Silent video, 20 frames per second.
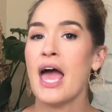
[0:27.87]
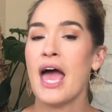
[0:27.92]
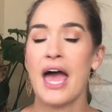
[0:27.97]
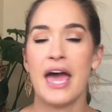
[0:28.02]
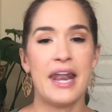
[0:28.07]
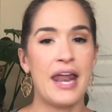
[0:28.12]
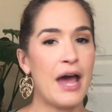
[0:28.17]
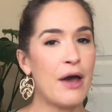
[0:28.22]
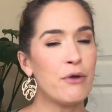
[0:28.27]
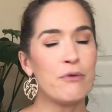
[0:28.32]

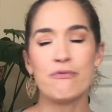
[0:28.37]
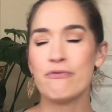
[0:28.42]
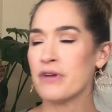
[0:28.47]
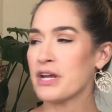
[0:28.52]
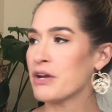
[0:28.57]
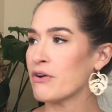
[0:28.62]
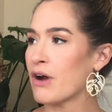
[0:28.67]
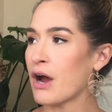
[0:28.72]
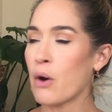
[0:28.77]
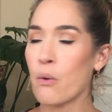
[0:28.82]
and how to
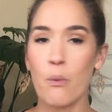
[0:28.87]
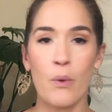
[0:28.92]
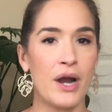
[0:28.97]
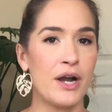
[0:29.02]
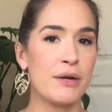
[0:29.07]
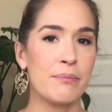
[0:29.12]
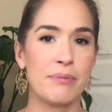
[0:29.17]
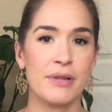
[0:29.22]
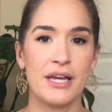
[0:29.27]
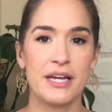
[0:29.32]
figure out
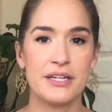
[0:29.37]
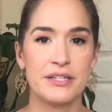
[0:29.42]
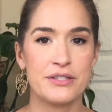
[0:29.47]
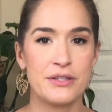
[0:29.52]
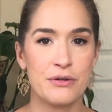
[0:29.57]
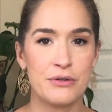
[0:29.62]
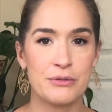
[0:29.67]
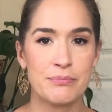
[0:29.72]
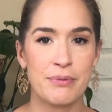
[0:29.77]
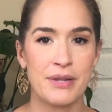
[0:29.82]
where to place
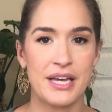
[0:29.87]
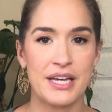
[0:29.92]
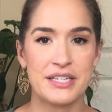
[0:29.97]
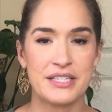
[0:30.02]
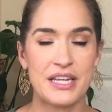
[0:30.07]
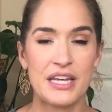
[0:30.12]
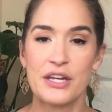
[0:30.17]
those plants